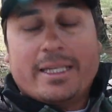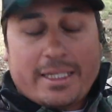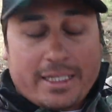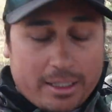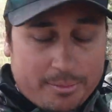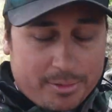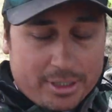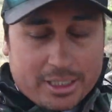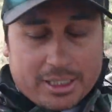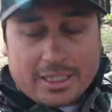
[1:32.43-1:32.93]

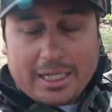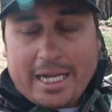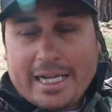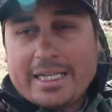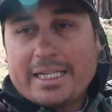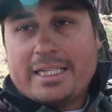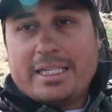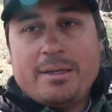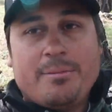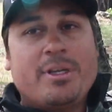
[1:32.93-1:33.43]
give me a
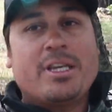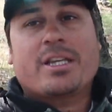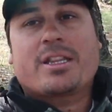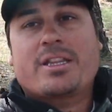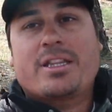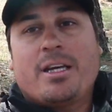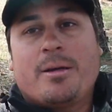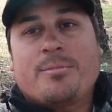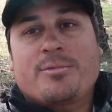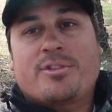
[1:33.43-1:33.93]
like, give me a
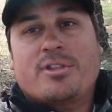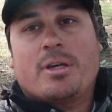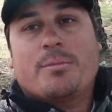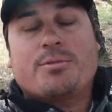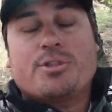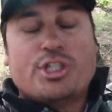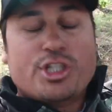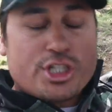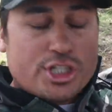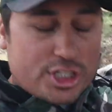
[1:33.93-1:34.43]
thumbs up,
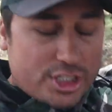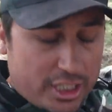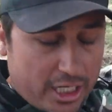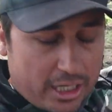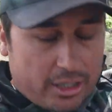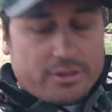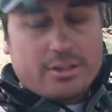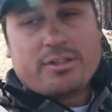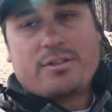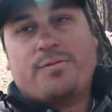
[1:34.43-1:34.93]

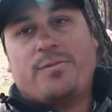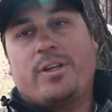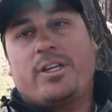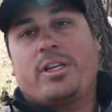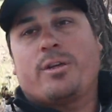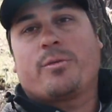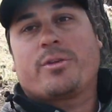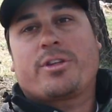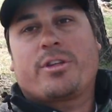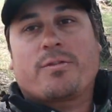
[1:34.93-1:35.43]
share this
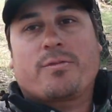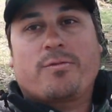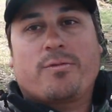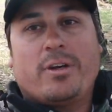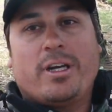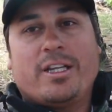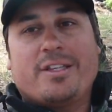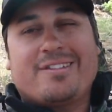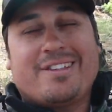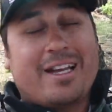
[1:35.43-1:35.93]
video with your
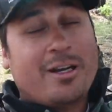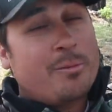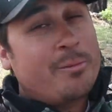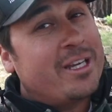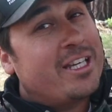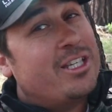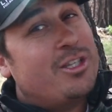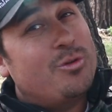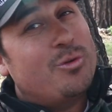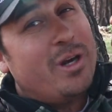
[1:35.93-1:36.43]
friends. That'll
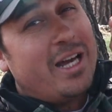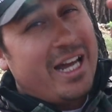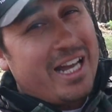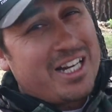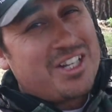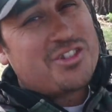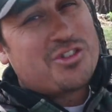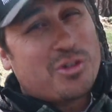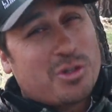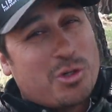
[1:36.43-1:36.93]
make you
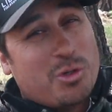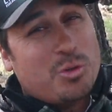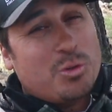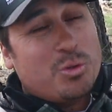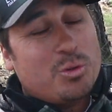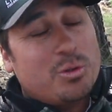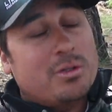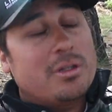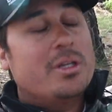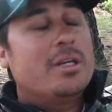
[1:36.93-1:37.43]
extra
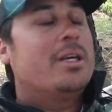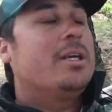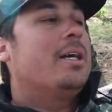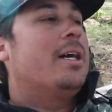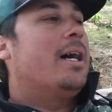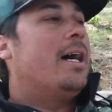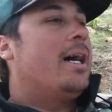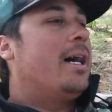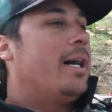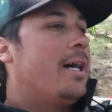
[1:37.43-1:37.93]
cool.
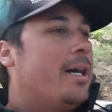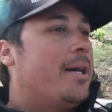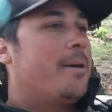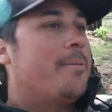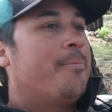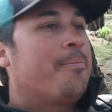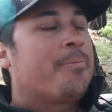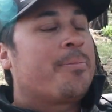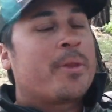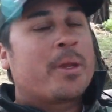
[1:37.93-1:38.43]

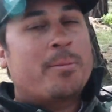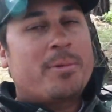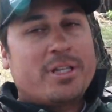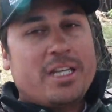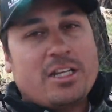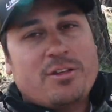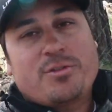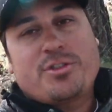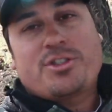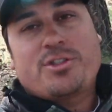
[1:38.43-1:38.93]
But
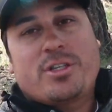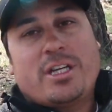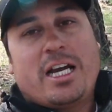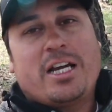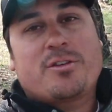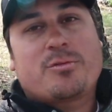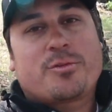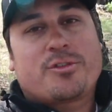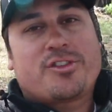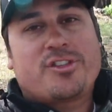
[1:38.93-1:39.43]
that's what you
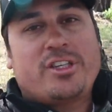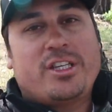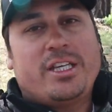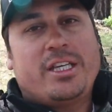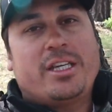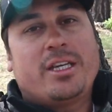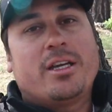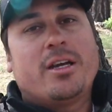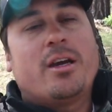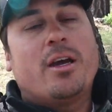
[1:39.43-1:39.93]
guys will
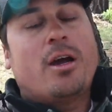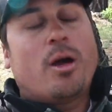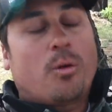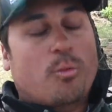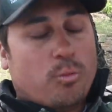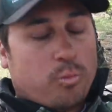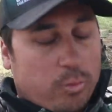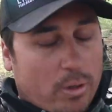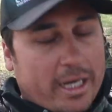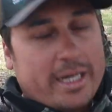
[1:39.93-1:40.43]
see
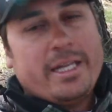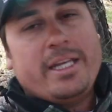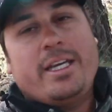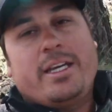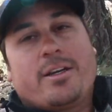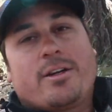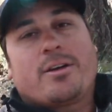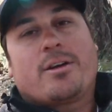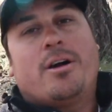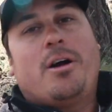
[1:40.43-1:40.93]
right
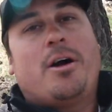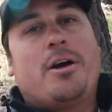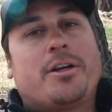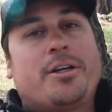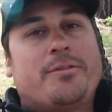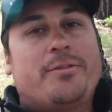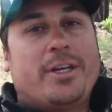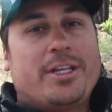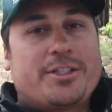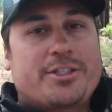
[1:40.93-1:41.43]
here on
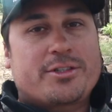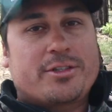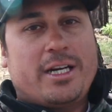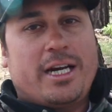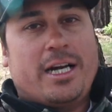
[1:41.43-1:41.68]
Adventure